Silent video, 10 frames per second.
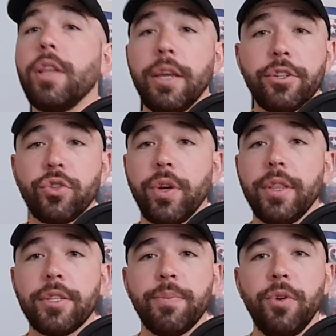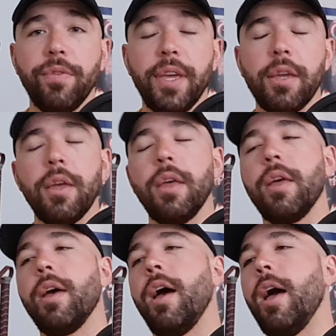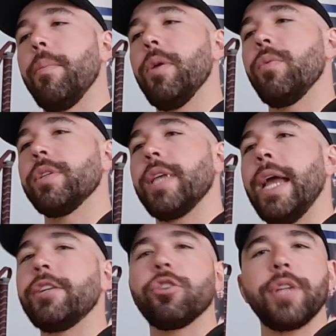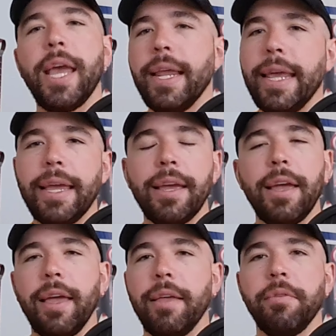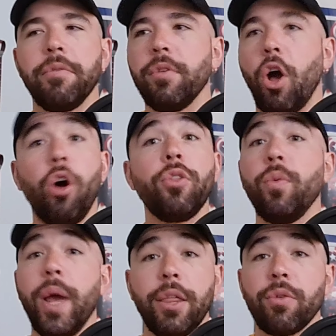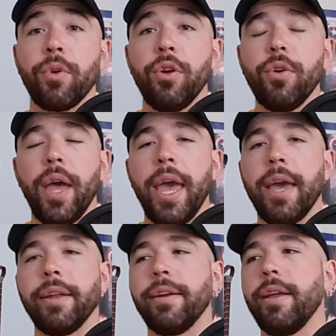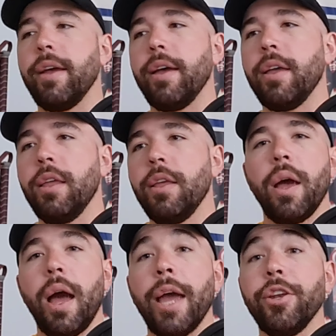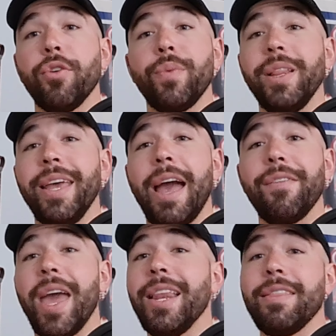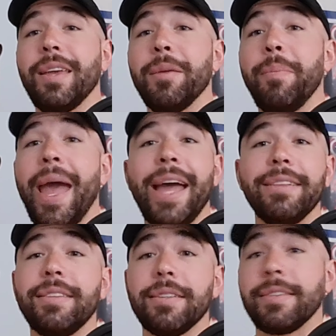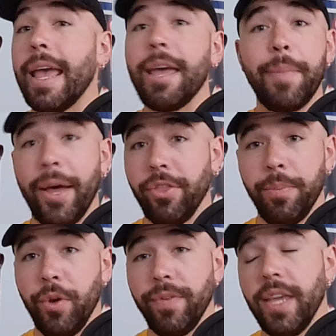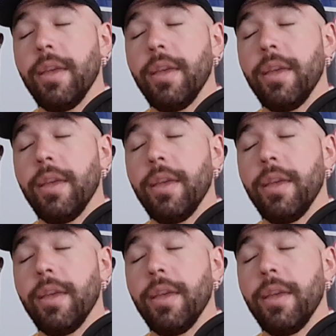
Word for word: enjoyed this movie. Um, it was entertaining all the way through, and uh, I don't really have anything bad to say about the movie.